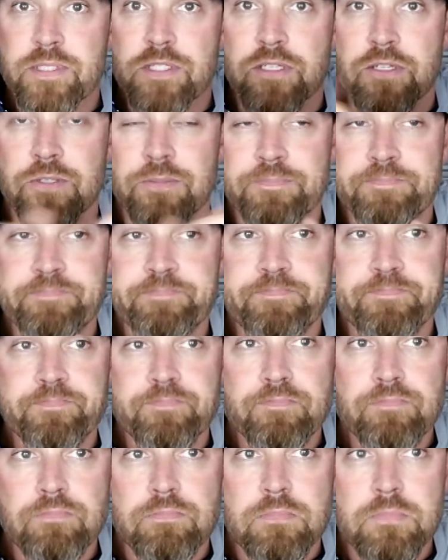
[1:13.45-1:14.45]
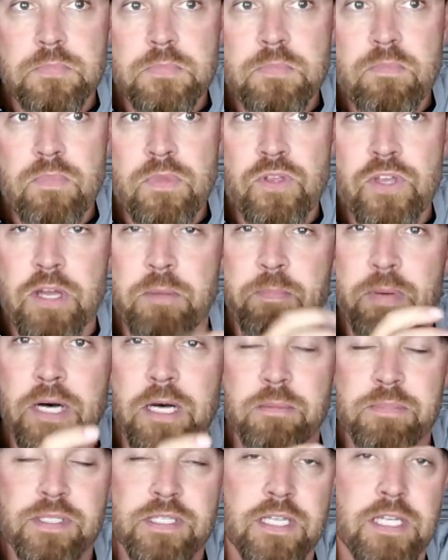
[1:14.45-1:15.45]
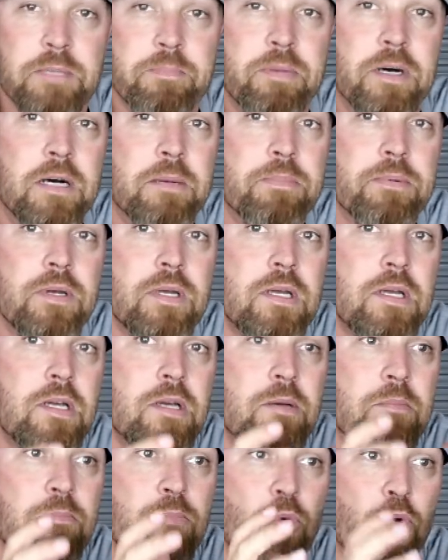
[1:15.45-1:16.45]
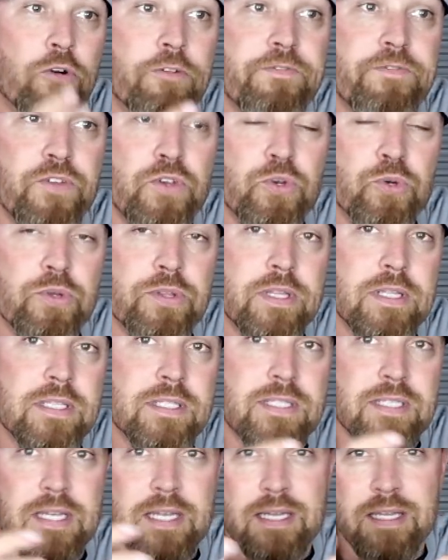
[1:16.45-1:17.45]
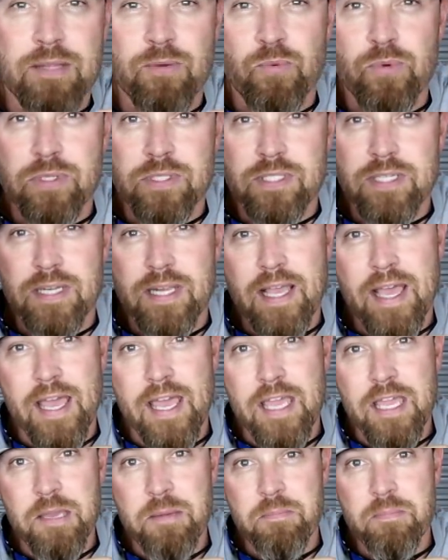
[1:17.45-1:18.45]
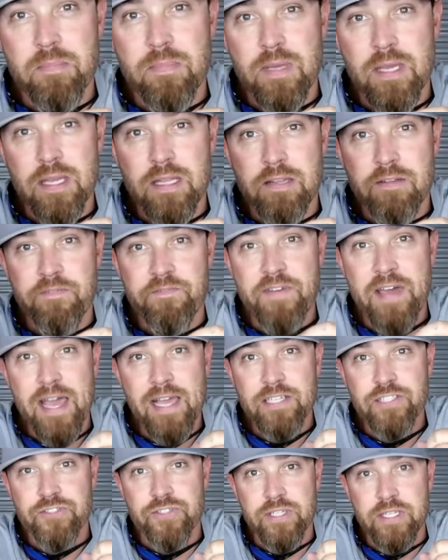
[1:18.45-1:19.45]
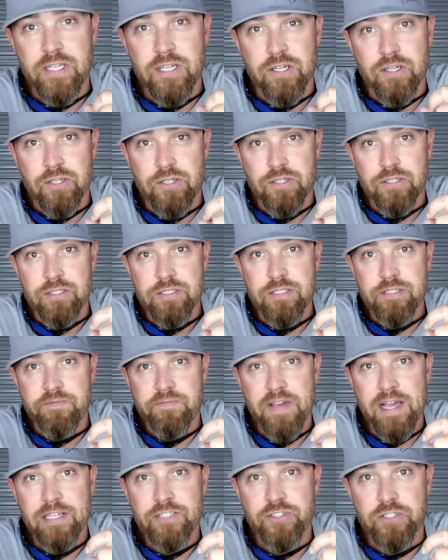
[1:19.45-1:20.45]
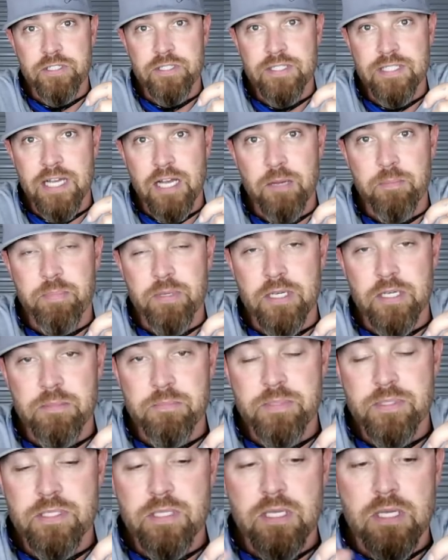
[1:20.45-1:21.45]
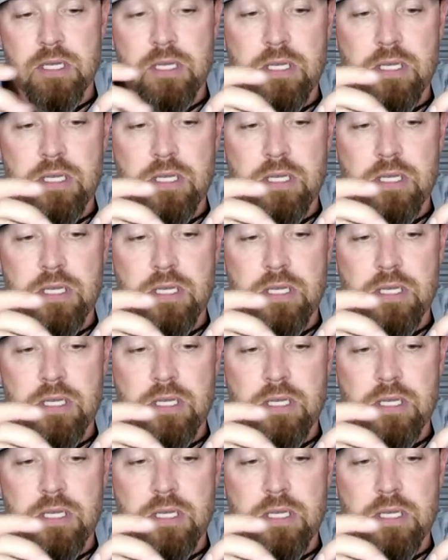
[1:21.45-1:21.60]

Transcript: So you had pumps that could pump more fuel than say the ones that came in the factory cars, the factory style pumps,